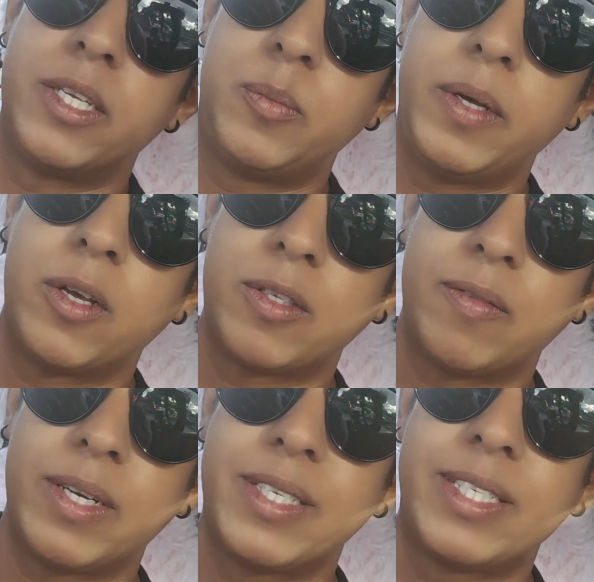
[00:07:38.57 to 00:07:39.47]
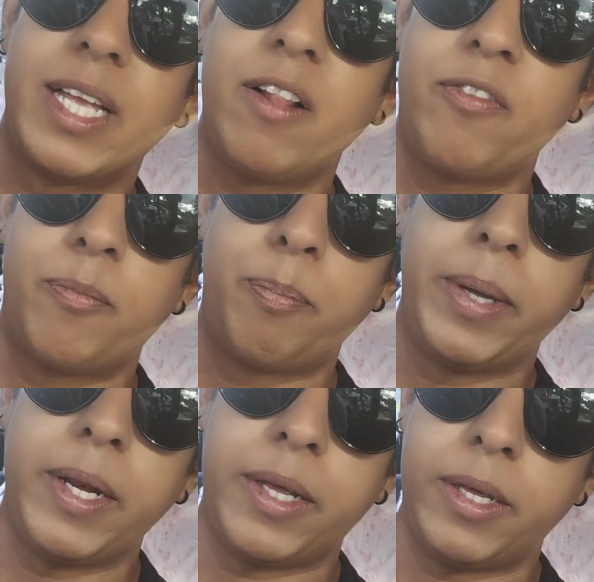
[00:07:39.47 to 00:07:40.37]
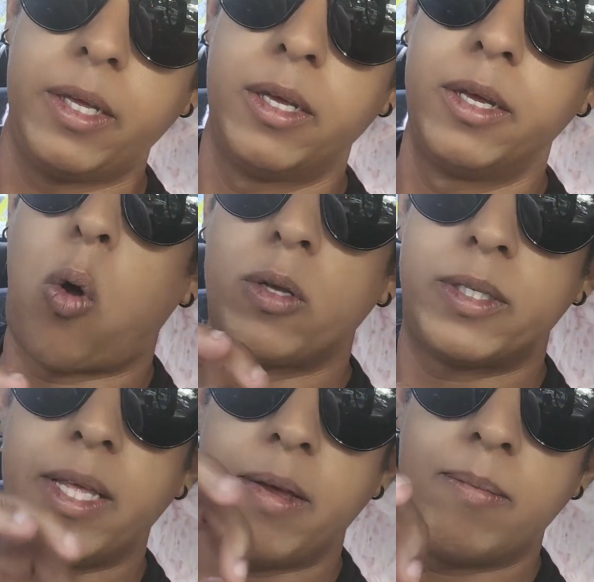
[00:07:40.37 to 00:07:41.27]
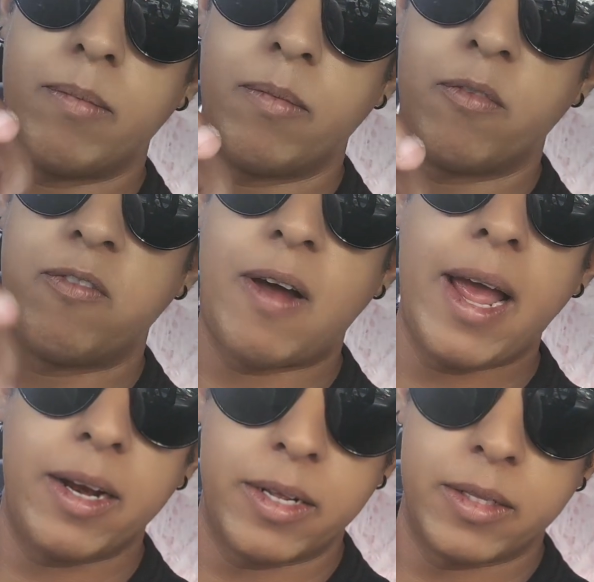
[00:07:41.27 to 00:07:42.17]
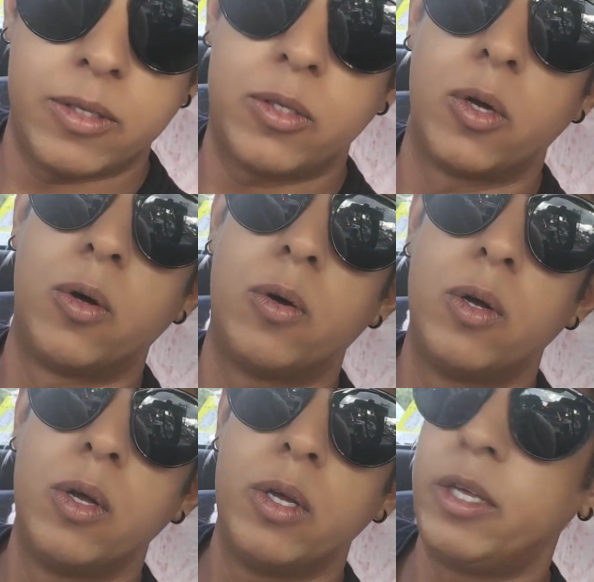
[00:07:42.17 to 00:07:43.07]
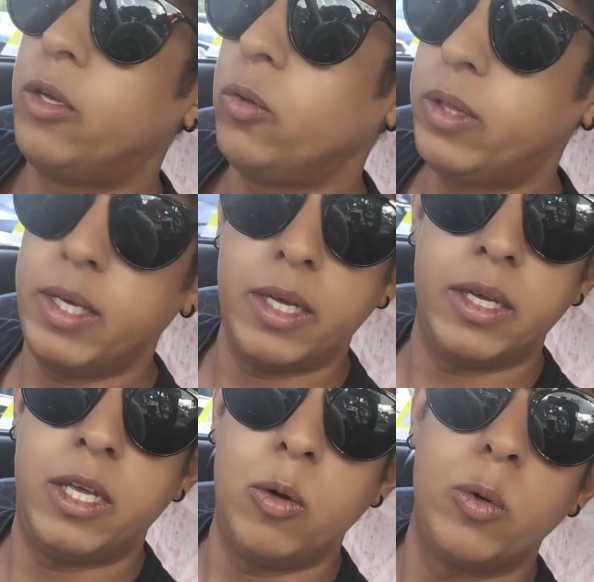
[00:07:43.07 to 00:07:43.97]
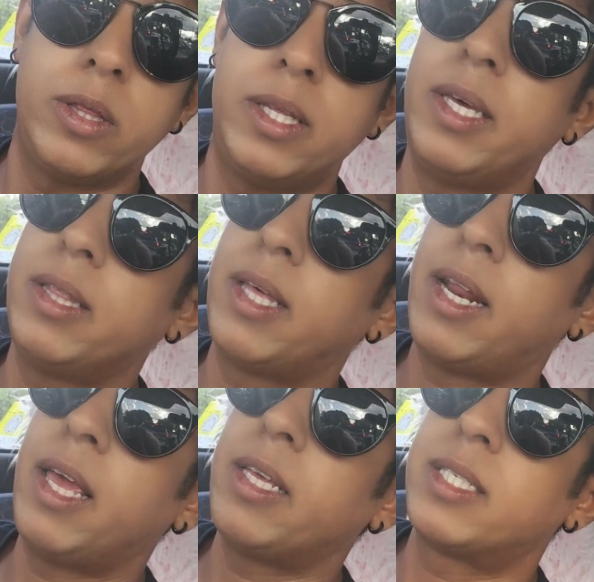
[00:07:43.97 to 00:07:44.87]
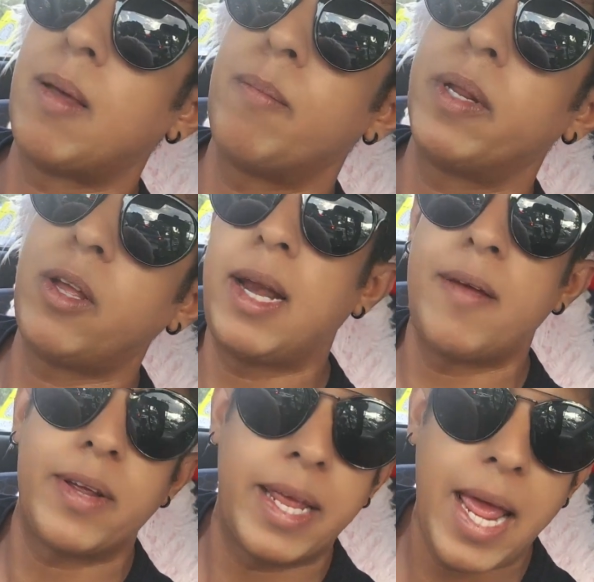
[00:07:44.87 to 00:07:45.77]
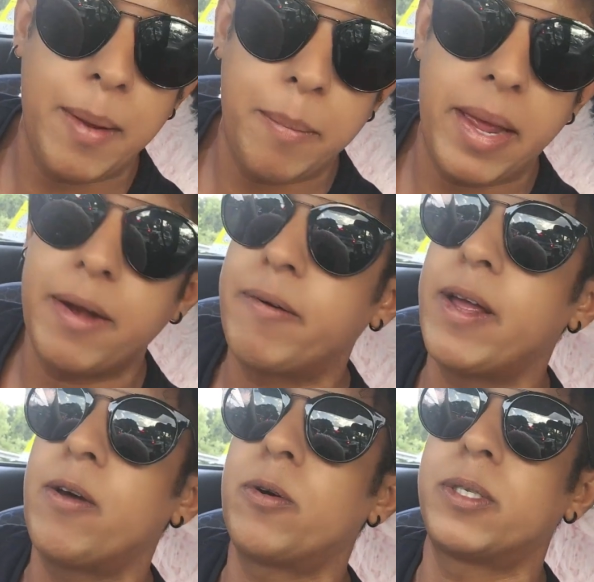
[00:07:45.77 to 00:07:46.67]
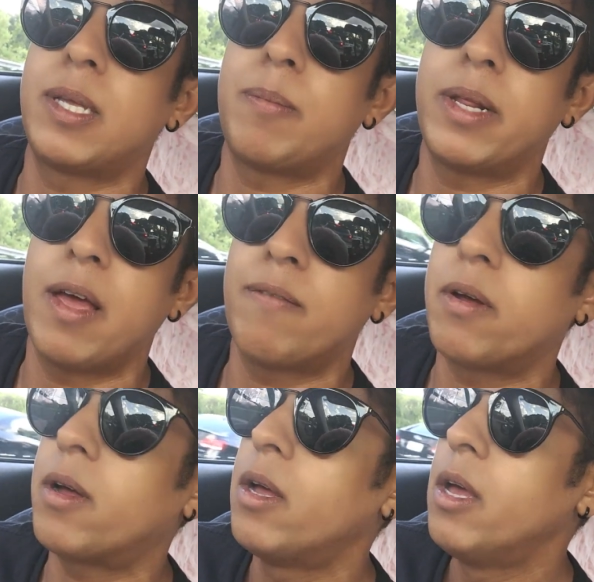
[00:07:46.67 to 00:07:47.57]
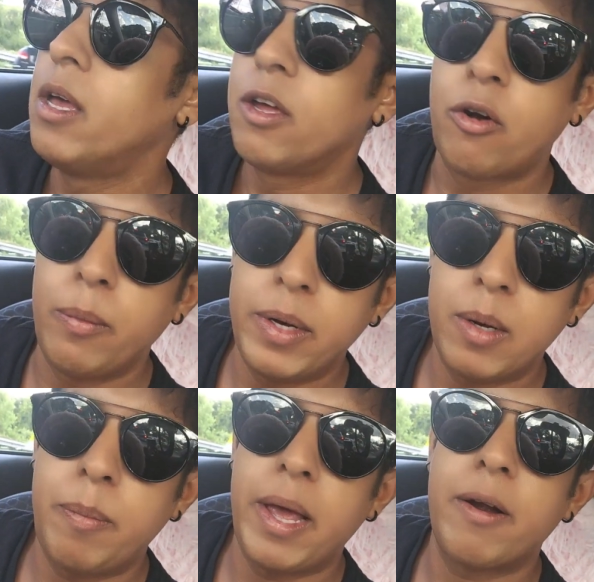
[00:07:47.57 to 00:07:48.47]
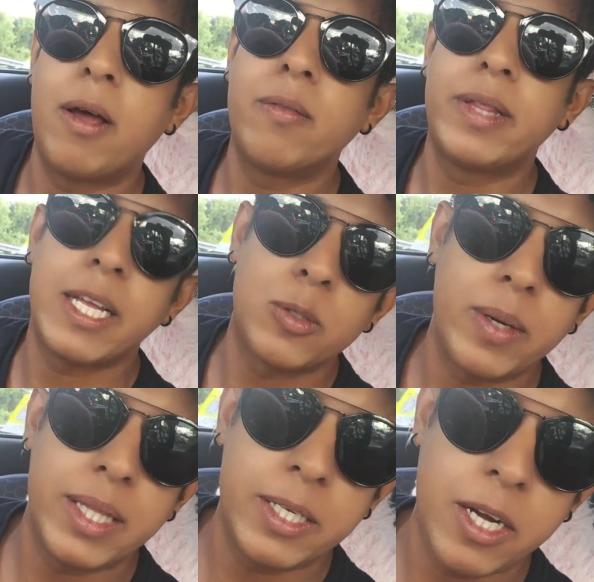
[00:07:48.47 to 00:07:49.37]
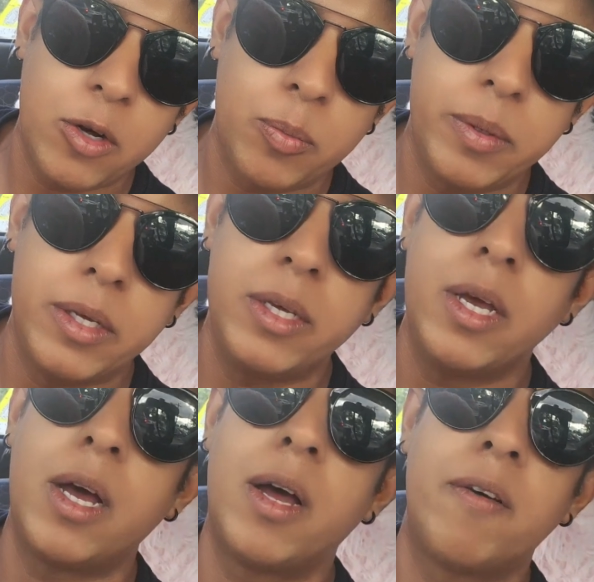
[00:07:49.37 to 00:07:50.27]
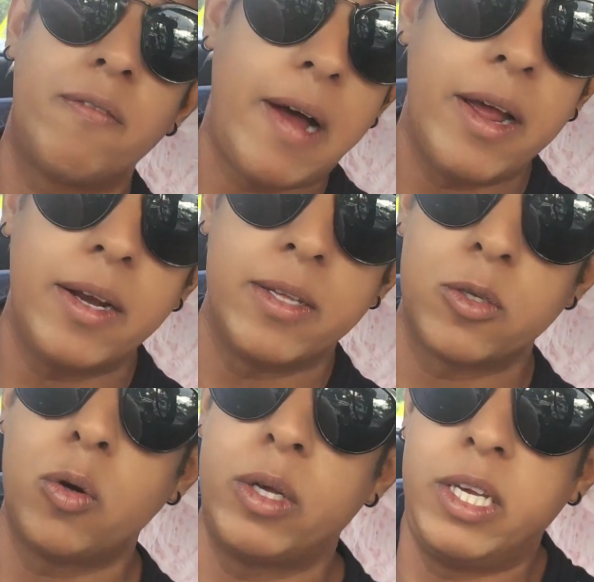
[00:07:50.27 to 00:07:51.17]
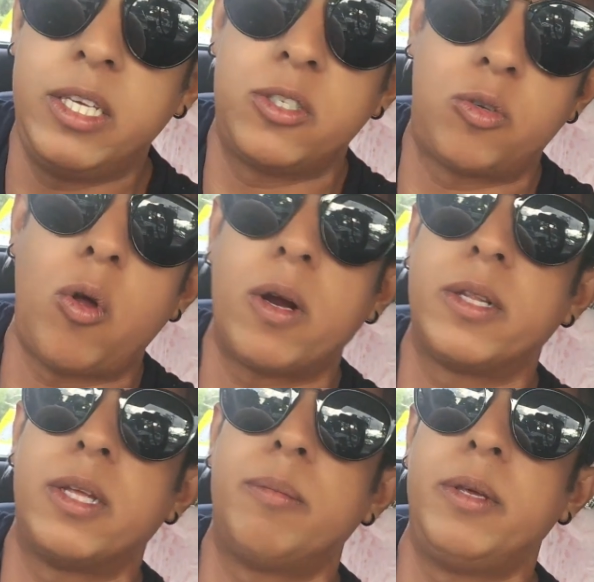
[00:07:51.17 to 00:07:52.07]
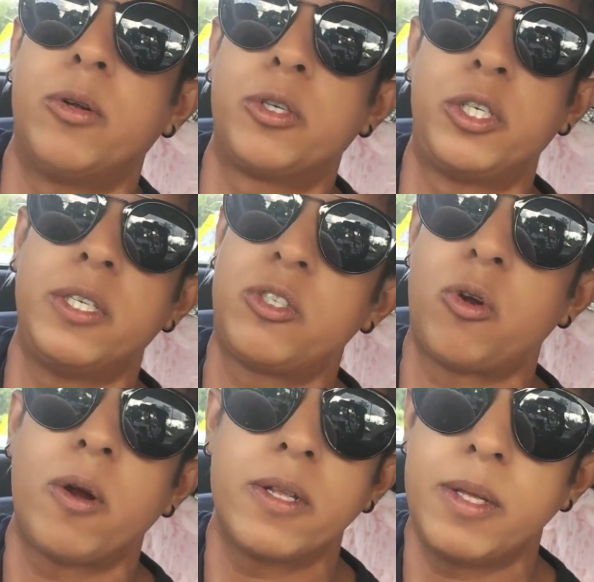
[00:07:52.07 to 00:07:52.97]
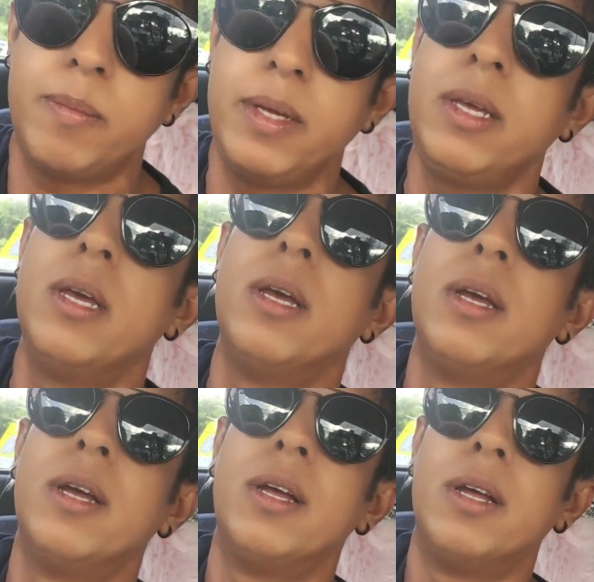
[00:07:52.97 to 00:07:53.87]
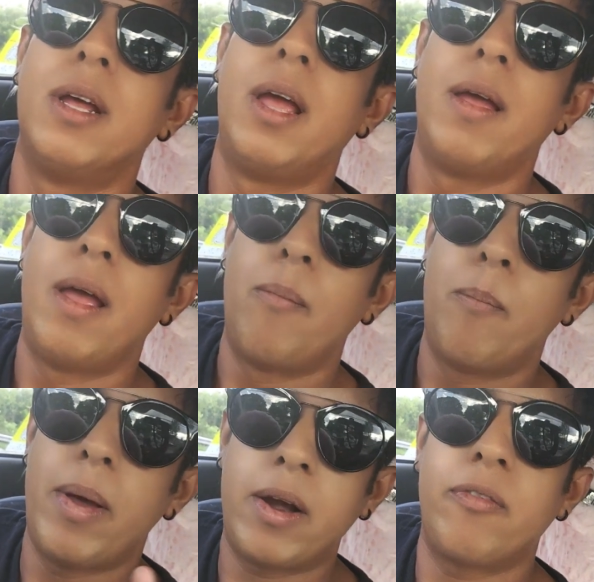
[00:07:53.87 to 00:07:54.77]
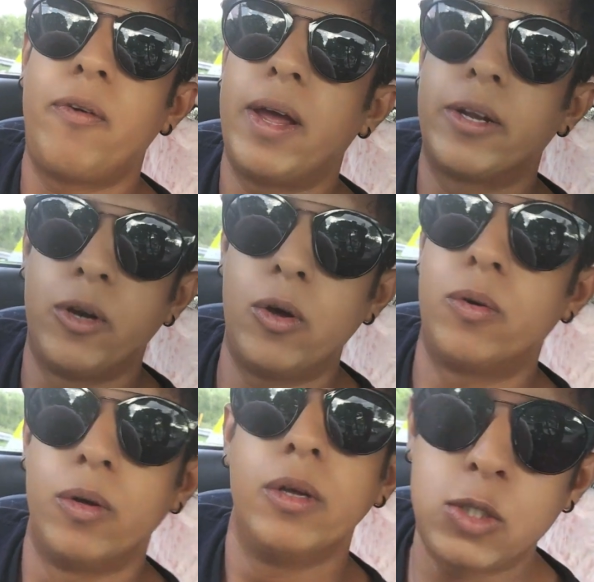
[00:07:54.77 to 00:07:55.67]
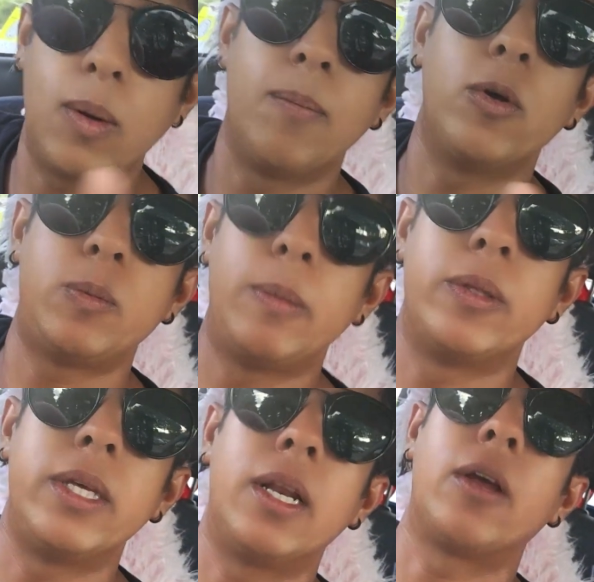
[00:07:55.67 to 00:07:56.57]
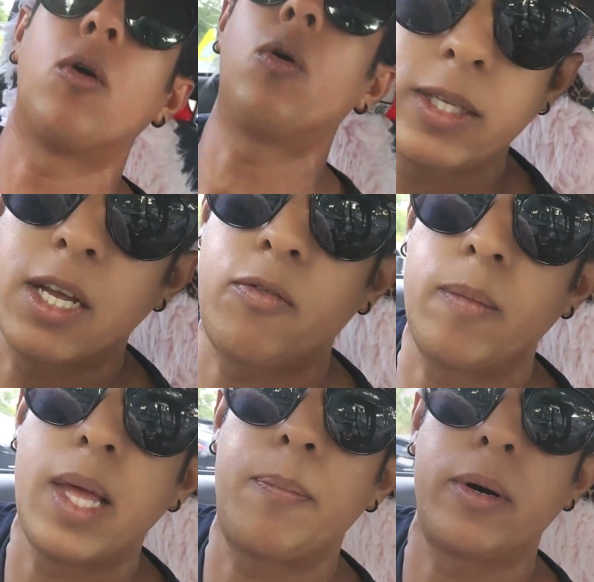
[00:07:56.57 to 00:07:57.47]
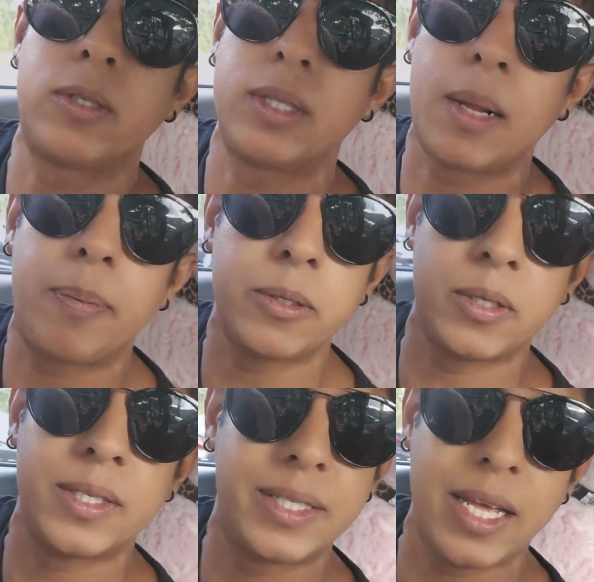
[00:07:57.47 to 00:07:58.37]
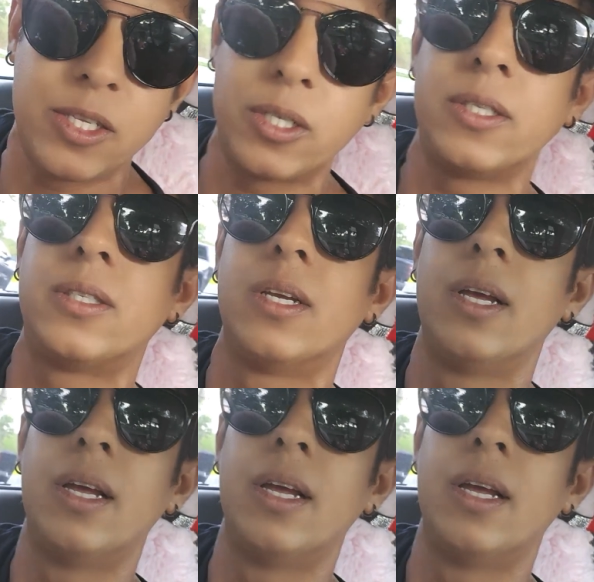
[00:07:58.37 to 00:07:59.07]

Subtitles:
It's because of their self-pity cause them violence. So you would think that, hey, somebody probably have a gang background or somebody have a criminal background. That's why they try to be violence. Oh, he is stronger than me or she is stronger than me. Matter of fact, no. That's what most people think. Like, oh, watch out from that person. That person is dangerous.